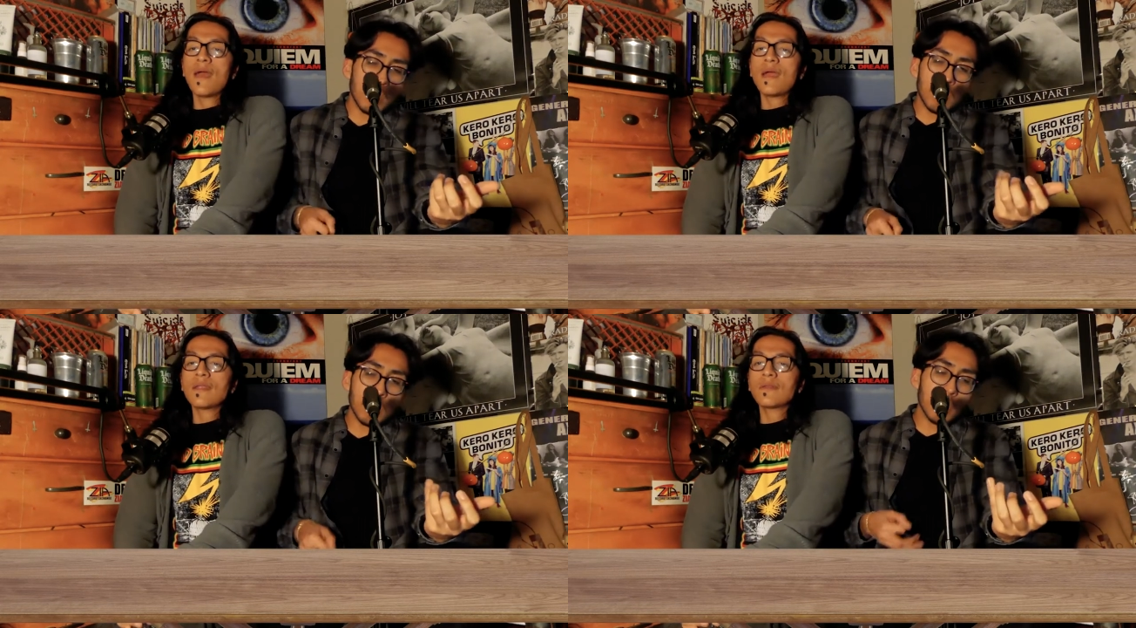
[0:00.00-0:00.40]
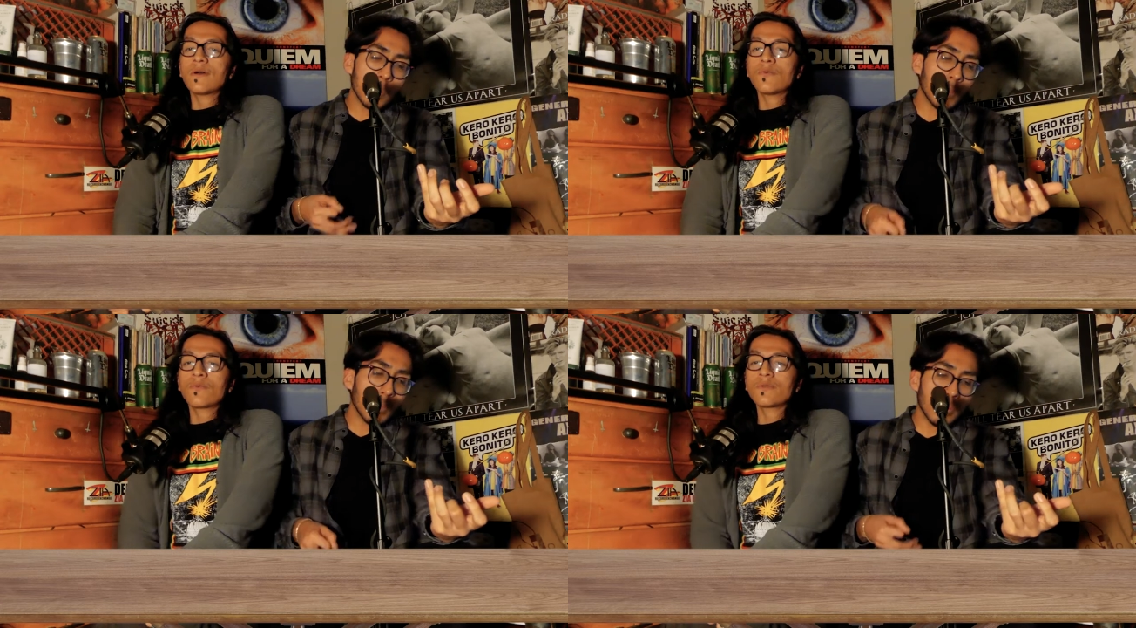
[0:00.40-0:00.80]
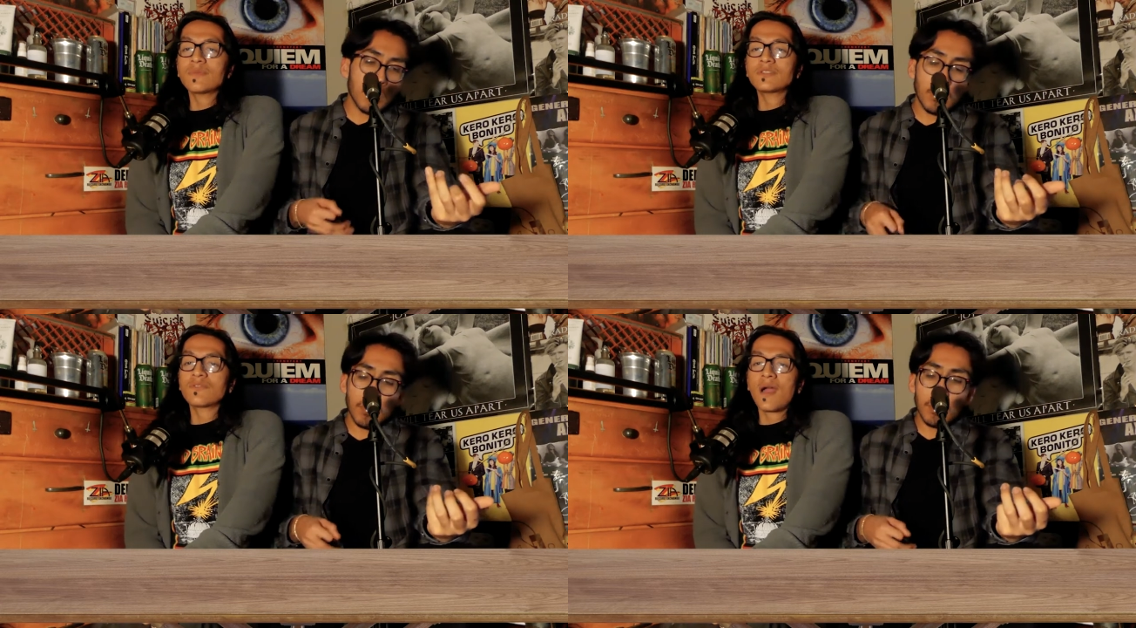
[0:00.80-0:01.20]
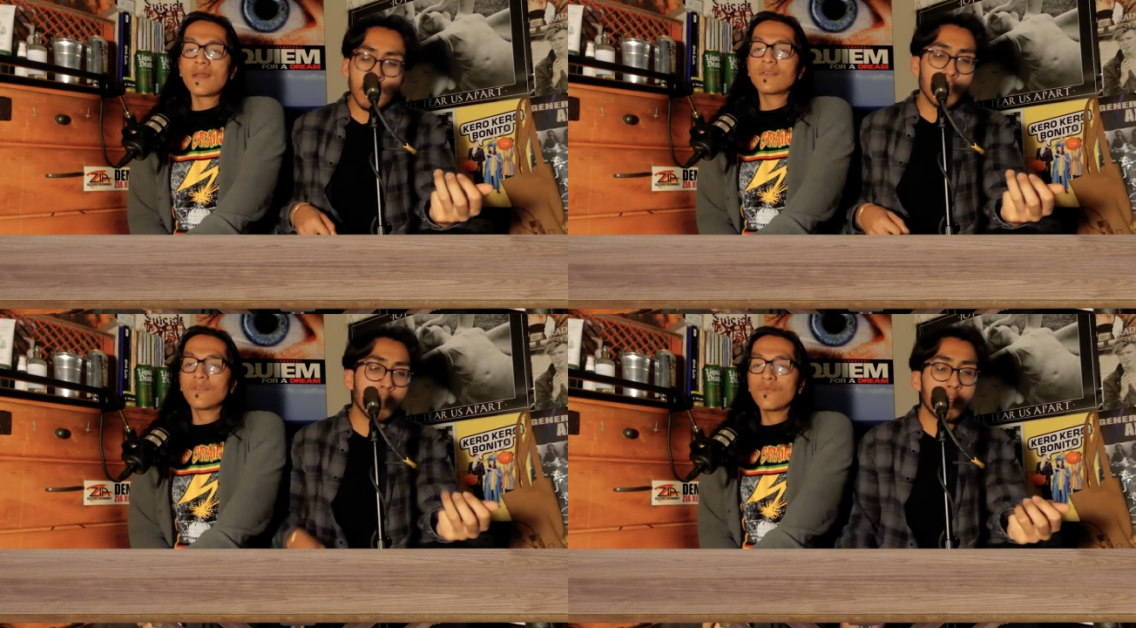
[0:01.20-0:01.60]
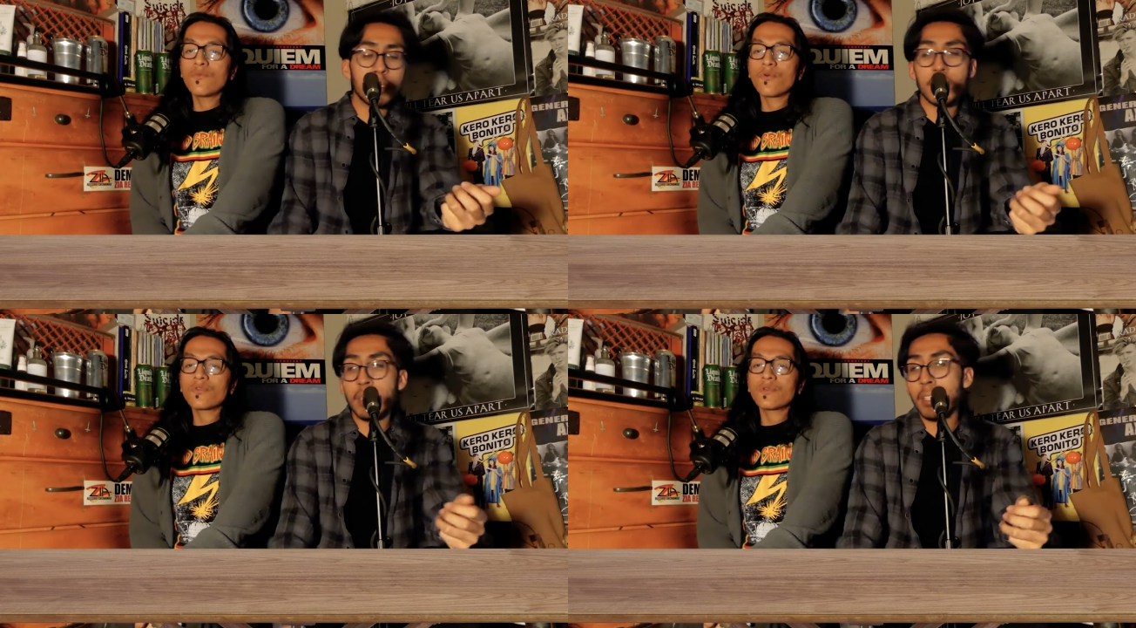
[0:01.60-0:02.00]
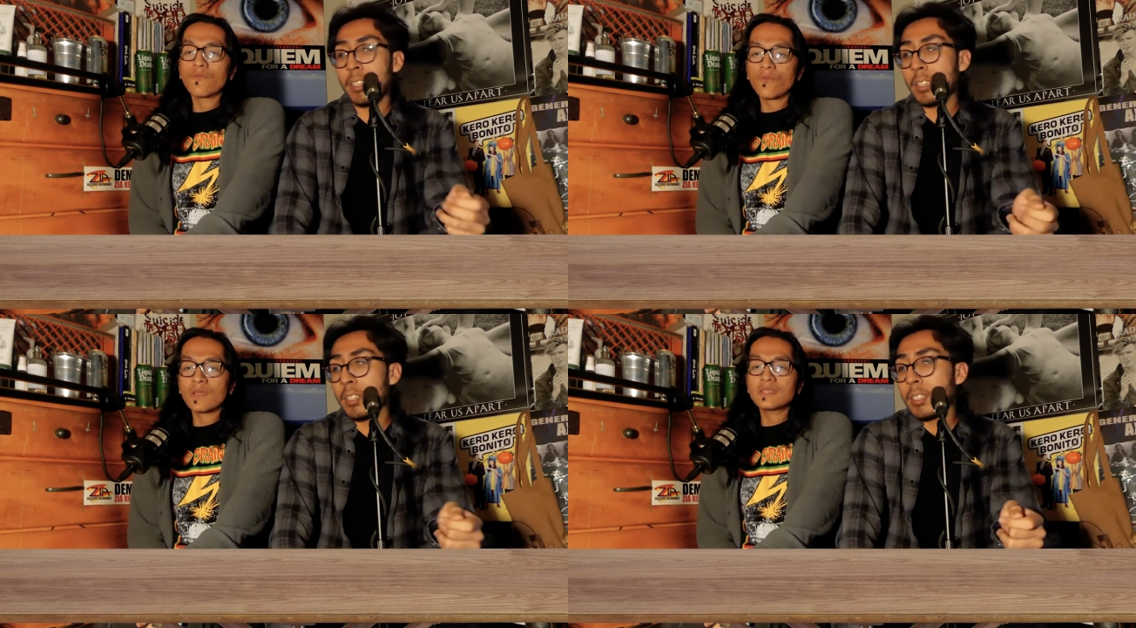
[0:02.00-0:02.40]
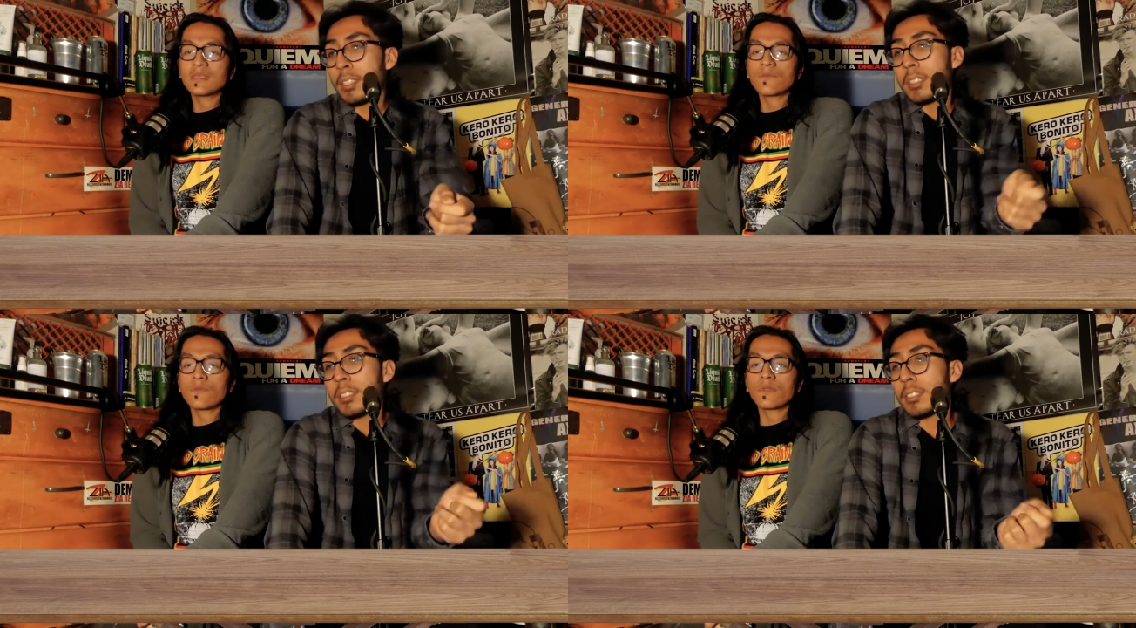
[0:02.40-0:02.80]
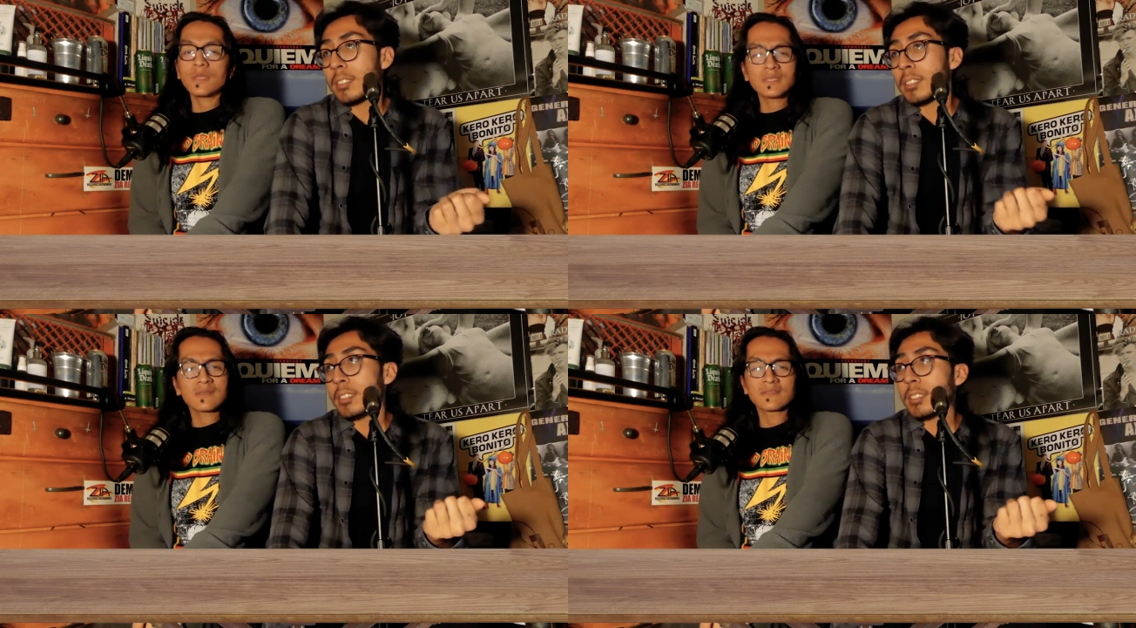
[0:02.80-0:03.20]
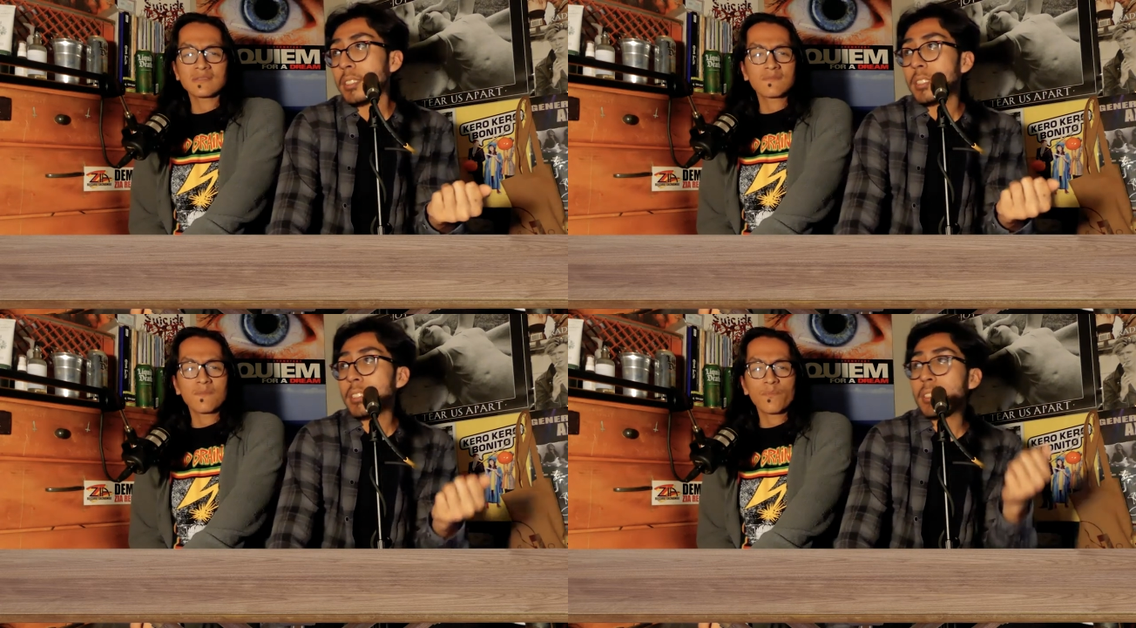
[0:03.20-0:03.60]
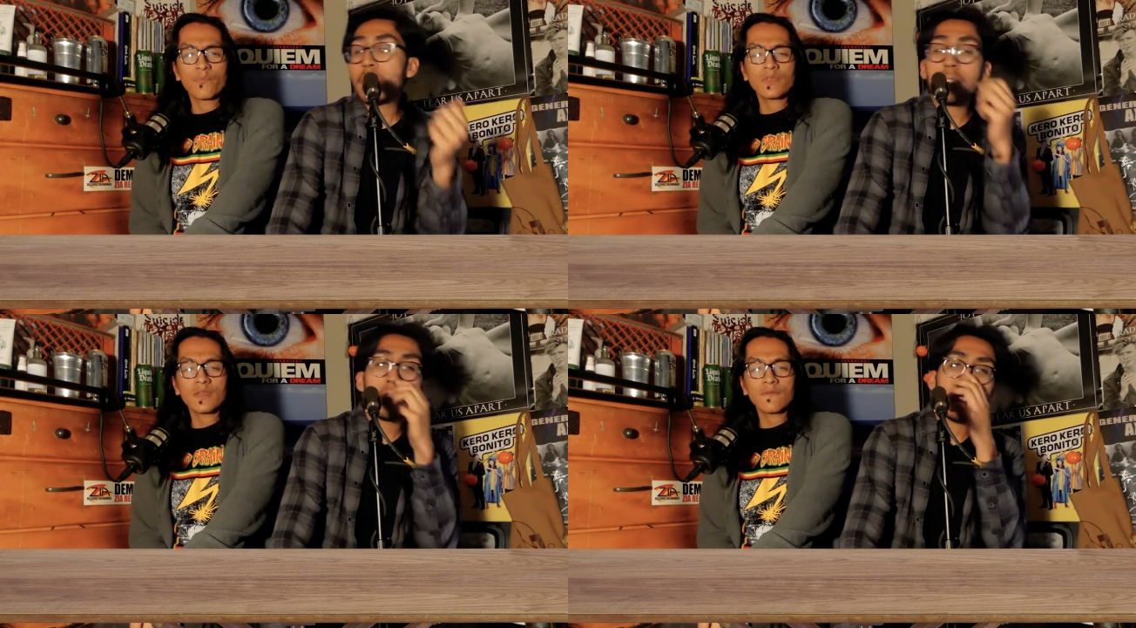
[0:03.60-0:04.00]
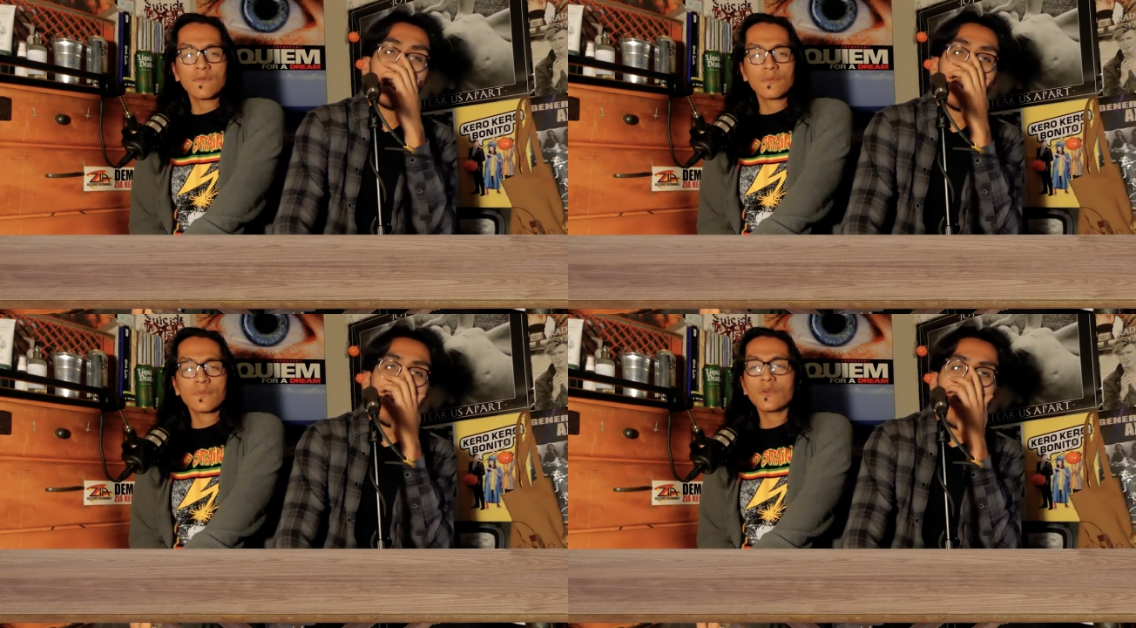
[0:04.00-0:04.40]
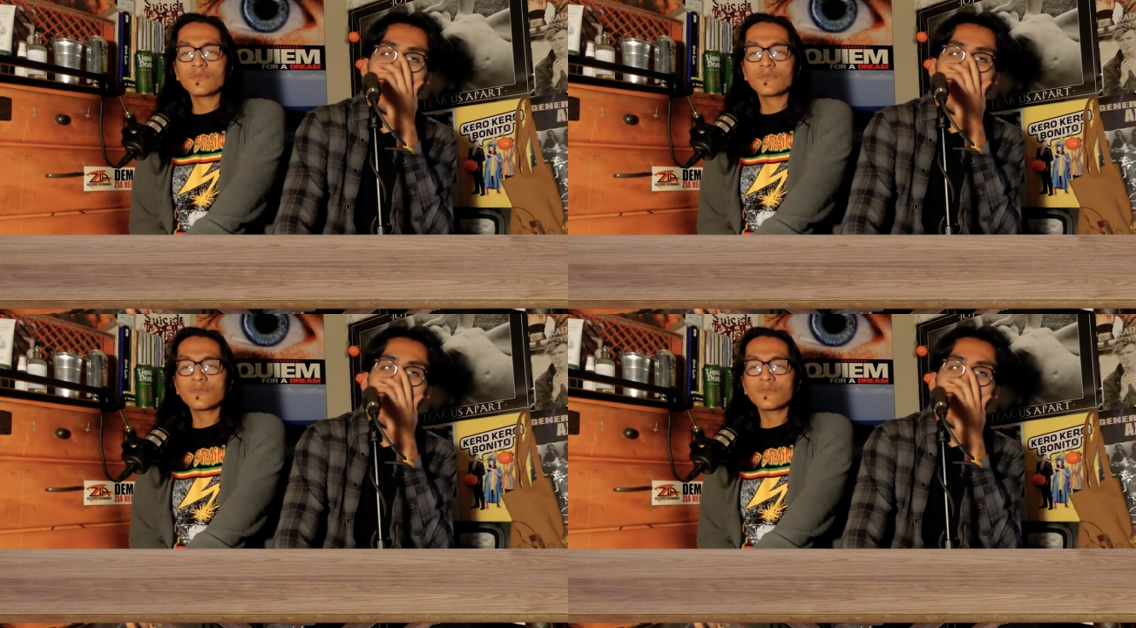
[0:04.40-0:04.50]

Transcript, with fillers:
Speaker 1: and you know we're gonna be trying to do more recent releases within film. Those